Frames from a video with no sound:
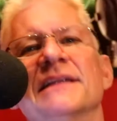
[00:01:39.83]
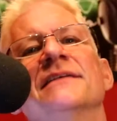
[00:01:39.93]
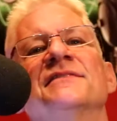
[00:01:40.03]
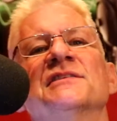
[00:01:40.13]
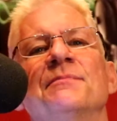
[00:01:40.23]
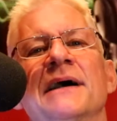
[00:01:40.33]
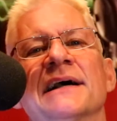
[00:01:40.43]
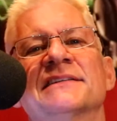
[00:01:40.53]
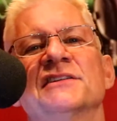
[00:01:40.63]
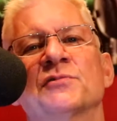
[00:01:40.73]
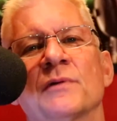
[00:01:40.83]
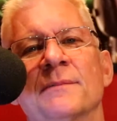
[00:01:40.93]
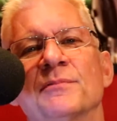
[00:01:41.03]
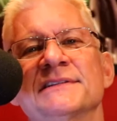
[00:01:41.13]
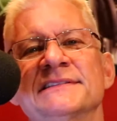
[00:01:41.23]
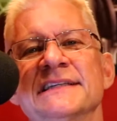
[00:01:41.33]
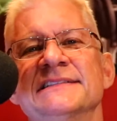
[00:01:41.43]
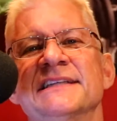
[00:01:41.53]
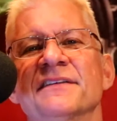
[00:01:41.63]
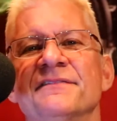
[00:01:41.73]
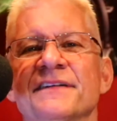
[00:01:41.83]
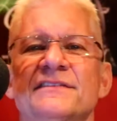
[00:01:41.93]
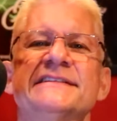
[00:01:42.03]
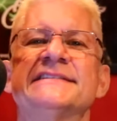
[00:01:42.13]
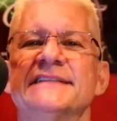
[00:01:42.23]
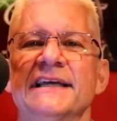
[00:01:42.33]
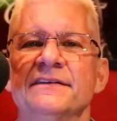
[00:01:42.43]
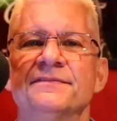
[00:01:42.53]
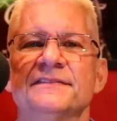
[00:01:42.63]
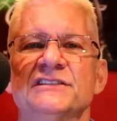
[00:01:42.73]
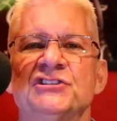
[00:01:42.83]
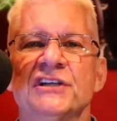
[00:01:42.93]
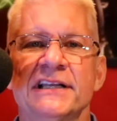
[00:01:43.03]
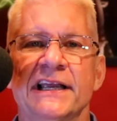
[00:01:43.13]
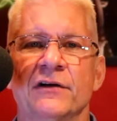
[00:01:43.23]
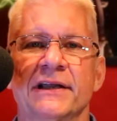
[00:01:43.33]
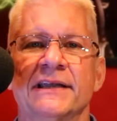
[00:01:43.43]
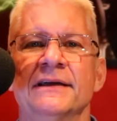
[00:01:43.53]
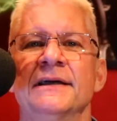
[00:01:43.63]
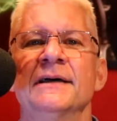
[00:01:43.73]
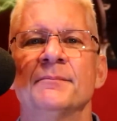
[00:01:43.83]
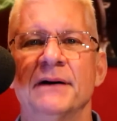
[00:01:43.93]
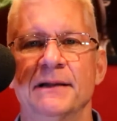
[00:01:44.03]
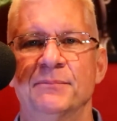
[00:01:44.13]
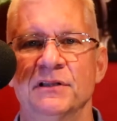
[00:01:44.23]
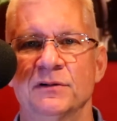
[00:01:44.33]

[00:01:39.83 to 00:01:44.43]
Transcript: of this box is representing very safe, generic, popular